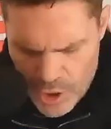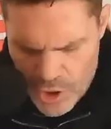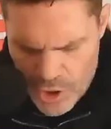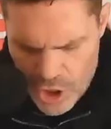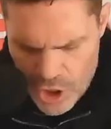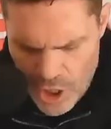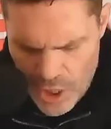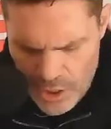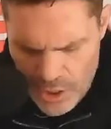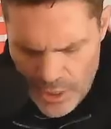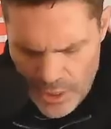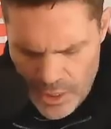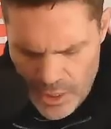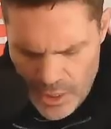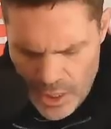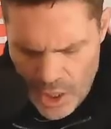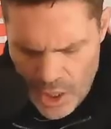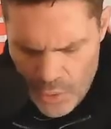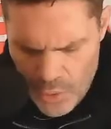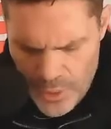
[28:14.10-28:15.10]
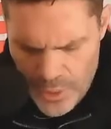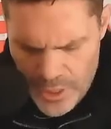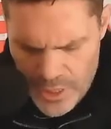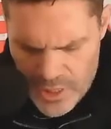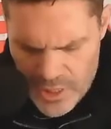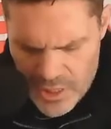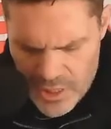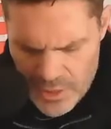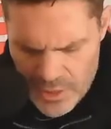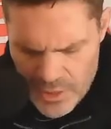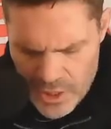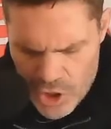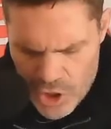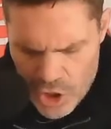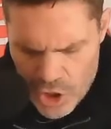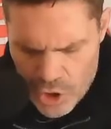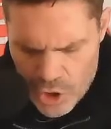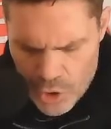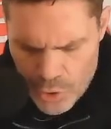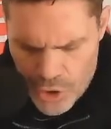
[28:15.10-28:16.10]
Charlie Howie has said, this
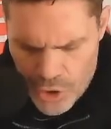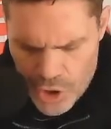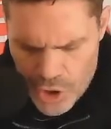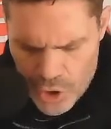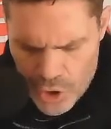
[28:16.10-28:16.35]
just goes to